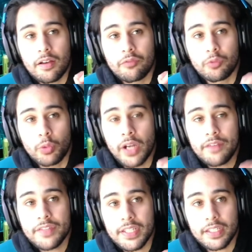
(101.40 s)
from what
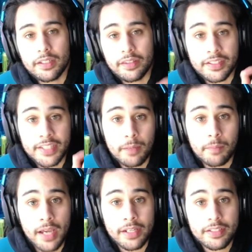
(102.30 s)
I've seen, the
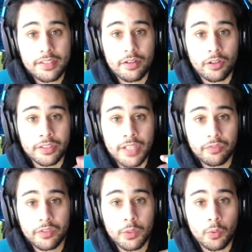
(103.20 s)
Diamattis are
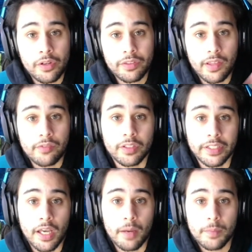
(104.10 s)
definitely worth
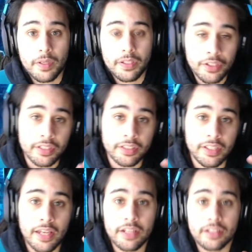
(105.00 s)
leveling up. You can
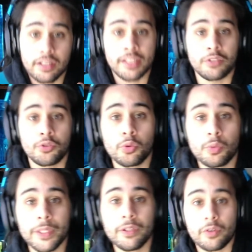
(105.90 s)
get it as a dual
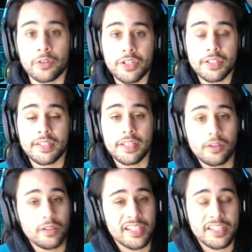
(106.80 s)
wield or just
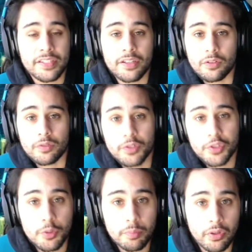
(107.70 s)
single, it's still
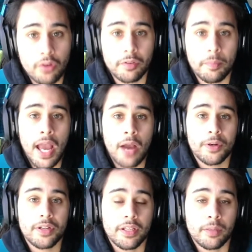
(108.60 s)
super
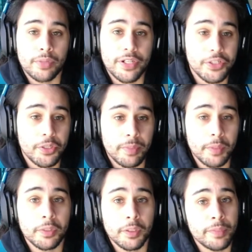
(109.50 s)
overpowered and I'm pretty sure
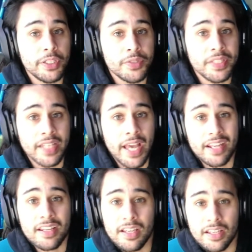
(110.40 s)
people are going to be using
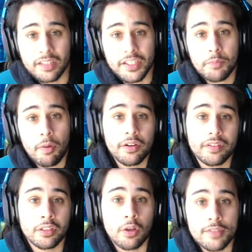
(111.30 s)
that at least part of
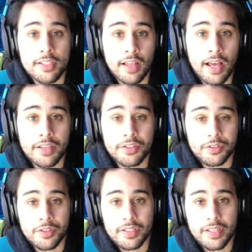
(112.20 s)
their ghost class
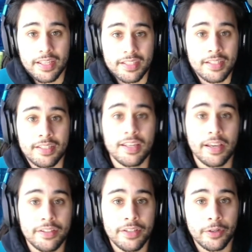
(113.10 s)
or just like as a
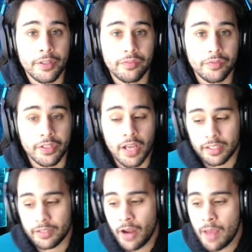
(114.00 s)
secondary if they're
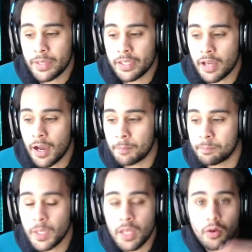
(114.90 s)
not grabbing
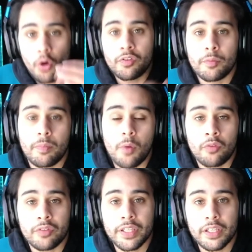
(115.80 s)
um, over
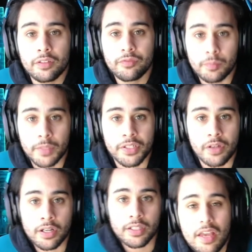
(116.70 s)
overkill from the
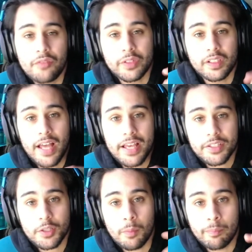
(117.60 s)
start. And for the
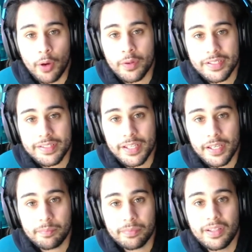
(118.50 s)
last little bonus
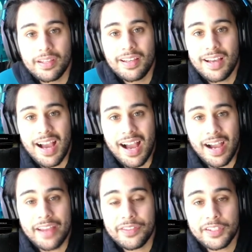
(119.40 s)
tip,
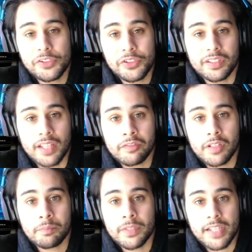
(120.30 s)
I think you should level
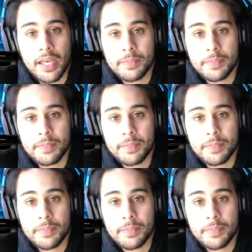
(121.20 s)
up the Type